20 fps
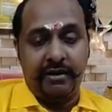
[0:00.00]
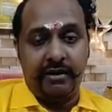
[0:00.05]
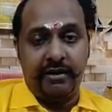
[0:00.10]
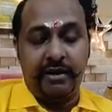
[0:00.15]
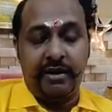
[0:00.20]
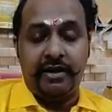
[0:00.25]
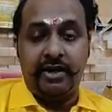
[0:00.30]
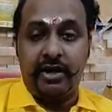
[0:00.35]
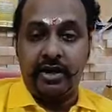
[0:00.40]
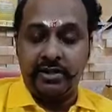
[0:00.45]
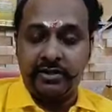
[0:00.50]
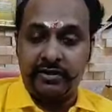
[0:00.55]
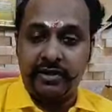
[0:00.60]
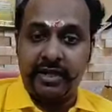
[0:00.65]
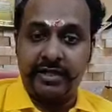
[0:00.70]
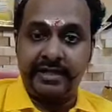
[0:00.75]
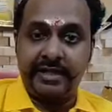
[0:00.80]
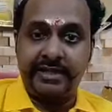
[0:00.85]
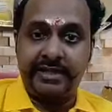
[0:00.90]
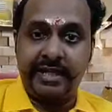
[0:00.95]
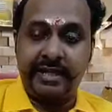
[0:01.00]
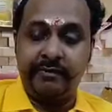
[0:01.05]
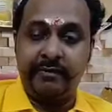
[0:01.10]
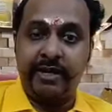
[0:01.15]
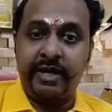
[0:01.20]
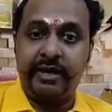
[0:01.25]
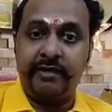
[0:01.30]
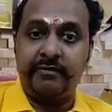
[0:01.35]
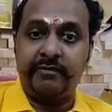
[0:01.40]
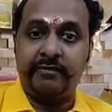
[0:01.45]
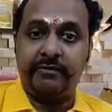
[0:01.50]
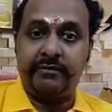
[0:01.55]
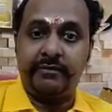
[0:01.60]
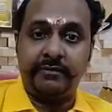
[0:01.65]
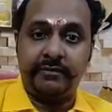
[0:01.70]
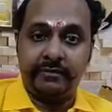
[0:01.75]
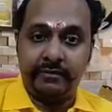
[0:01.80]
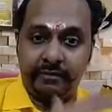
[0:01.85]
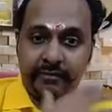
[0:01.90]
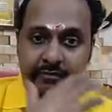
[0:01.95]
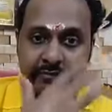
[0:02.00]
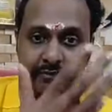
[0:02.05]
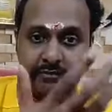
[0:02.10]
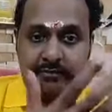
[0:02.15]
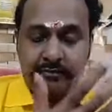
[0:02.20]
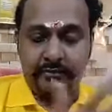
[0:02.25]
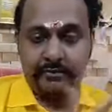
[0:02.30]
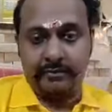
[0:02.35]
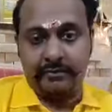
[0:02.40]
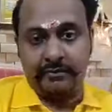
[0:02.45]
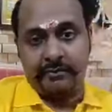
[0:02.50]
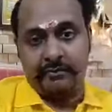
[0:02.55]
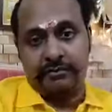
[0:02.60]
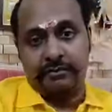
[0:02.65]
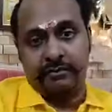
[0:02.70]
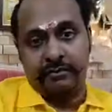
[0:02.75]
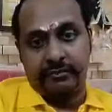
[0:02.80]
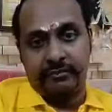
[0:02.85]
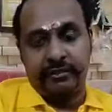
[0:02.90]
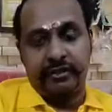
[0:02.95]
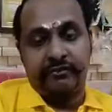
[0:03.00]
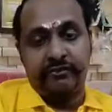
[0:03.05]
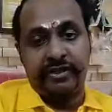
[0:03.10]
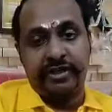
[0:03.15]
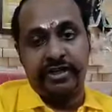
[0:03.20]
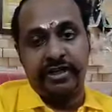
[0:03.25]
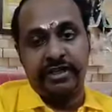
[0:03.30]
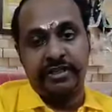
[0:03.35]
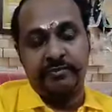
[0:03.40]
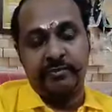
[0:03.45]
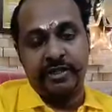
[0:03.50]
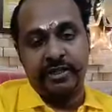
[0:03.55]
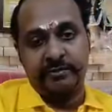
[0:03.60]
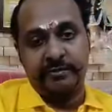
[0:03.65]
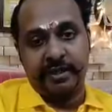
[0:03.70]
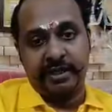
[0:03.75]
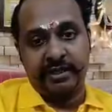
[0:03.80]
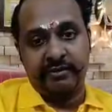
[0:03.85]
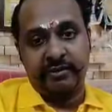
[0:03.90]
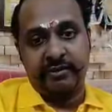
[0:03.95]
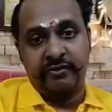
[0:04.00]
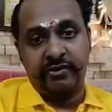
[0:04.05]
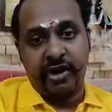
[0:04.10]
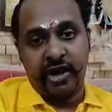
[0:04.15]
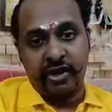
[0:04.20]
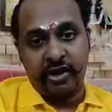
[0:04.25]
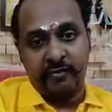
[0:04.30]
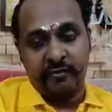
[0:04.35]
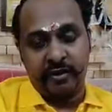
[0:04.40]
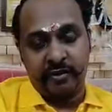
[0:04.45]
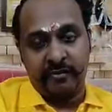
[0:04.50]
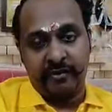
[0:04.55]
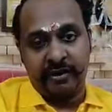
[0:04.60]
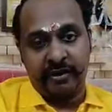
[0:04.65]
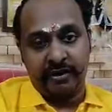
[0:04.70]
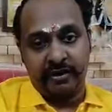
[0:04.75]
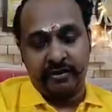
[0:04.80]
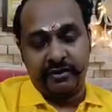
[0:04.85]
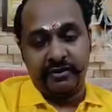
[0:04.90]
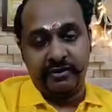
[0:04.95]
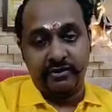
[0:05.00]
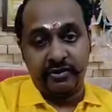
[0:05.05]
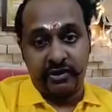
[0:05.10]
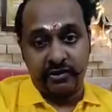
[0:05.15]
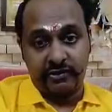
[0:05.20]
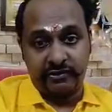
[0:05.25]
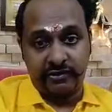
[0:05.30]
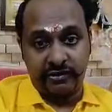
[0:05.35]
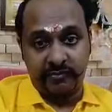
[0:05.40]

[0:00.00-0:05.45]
And also at the same time, the fitness perspective of cardiopulmonary is also